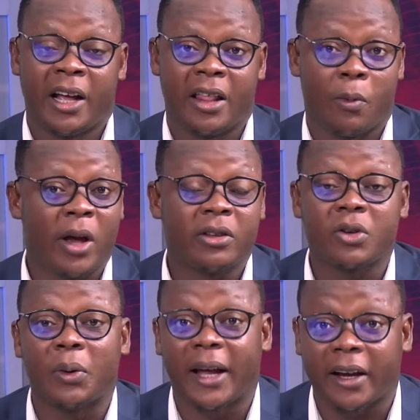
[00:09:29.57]
They weren't
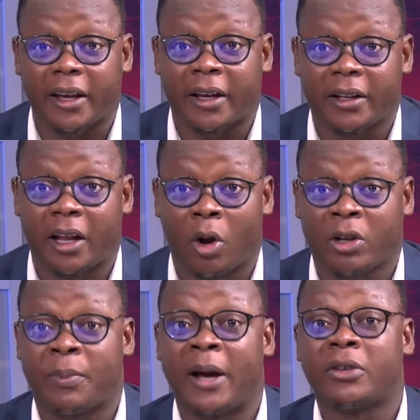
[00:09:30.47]
so lucky. They
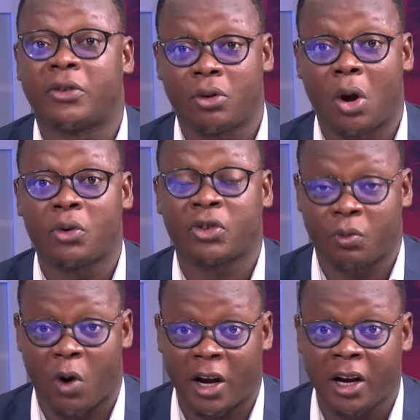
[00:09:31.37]
lost by
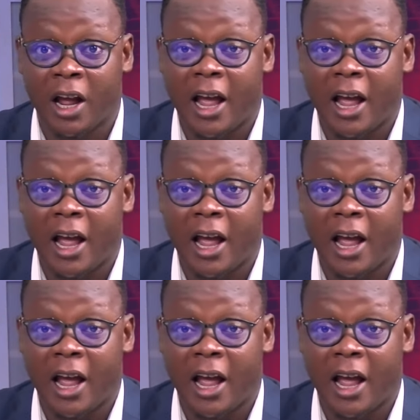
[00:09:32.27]
2-1,